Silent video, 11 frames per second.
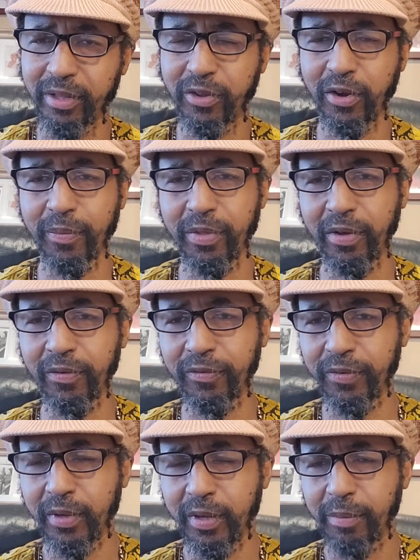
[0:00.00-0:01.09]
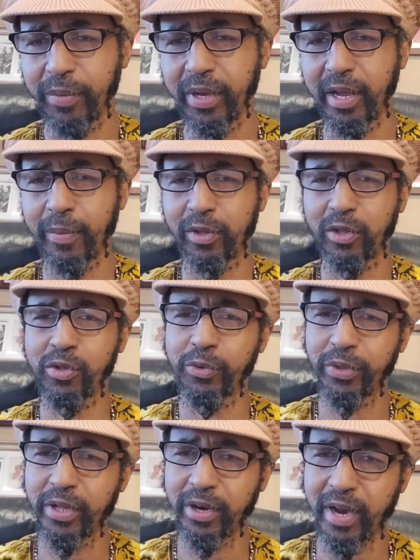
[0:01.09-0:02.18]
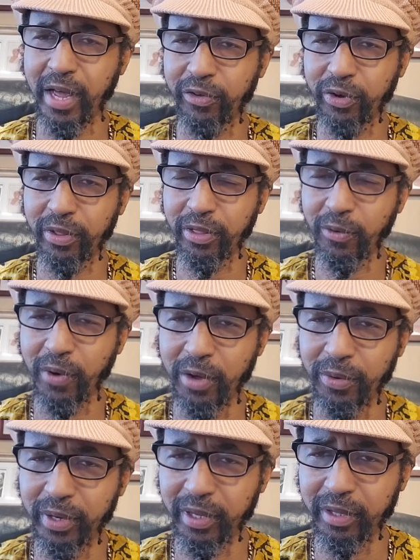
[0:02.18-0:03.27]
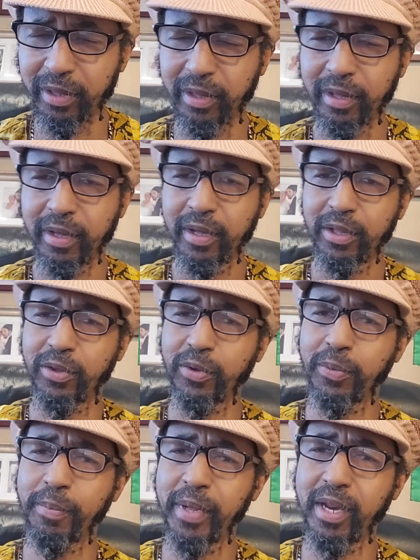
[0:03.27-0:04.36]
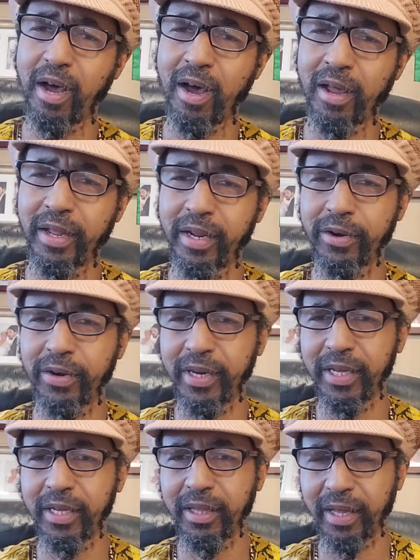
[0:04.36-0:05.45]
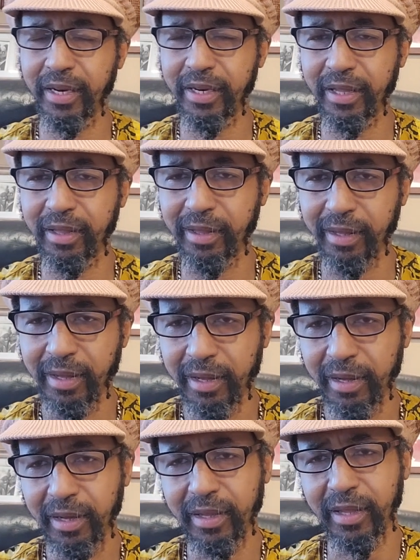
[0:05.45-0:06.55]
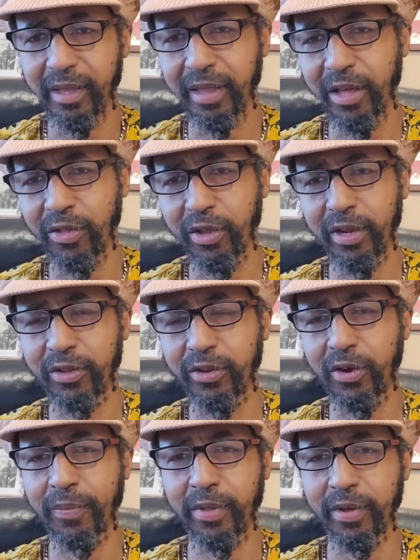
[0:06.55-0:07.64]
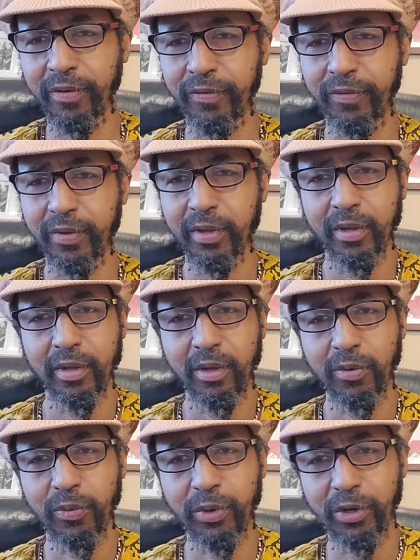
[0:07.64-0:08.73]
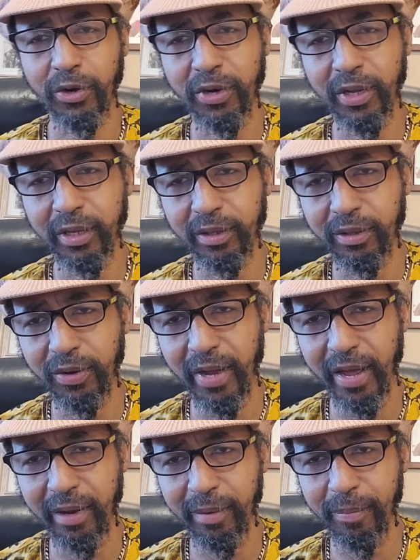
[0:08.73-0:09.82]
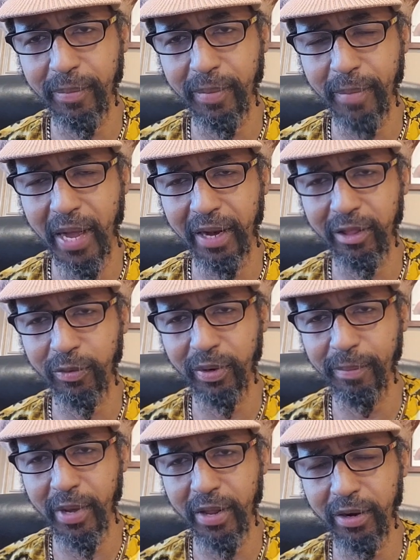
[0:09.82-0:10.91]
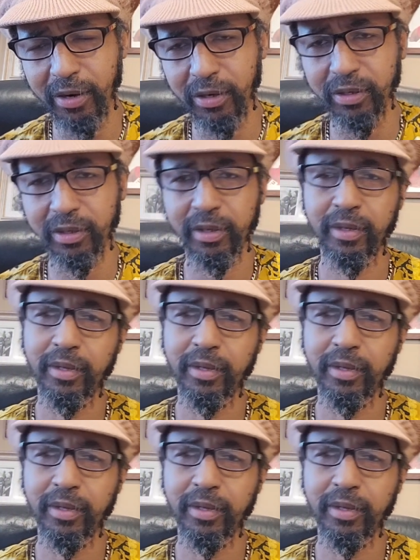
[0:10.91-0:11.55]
in terms of being able to use their natural surroundings to meet all of their needs. And this is essential in terms of returning to that balance with Mother Earth.